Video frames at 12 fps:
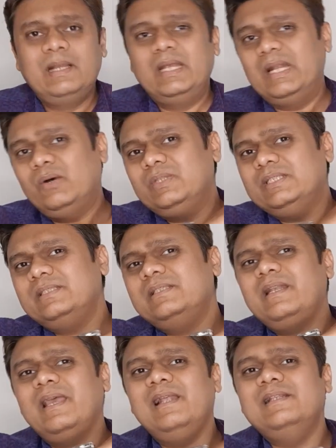Now this is
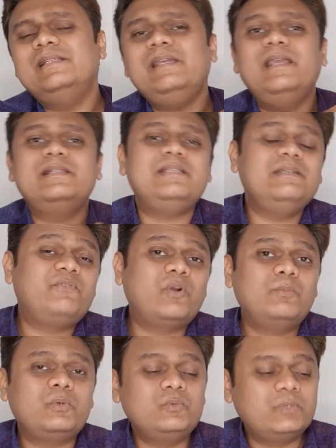an LG AC
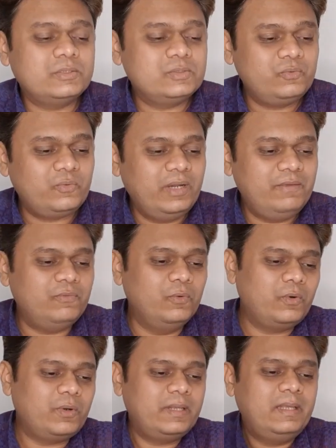from
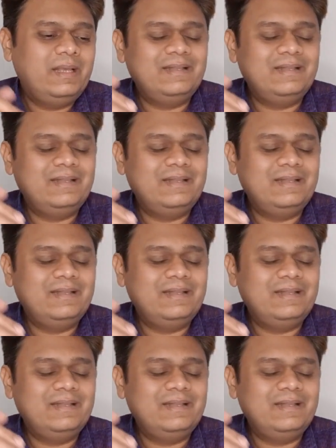2024.